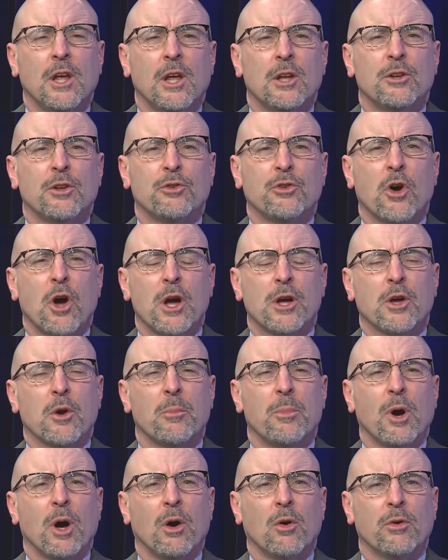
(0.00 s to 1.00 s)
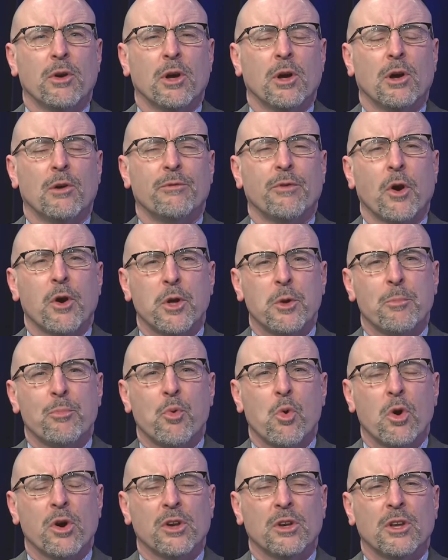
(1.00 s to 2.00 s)
to talk about a very
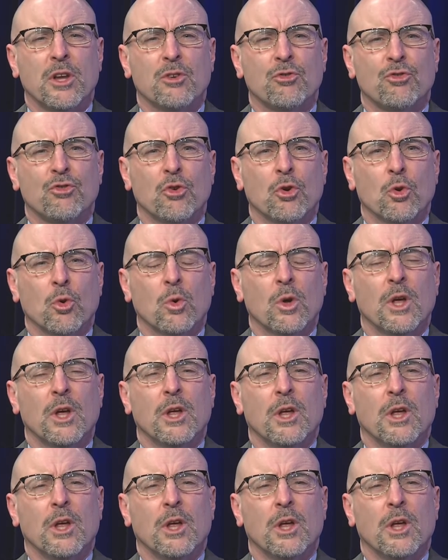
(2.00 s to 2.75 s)
important issue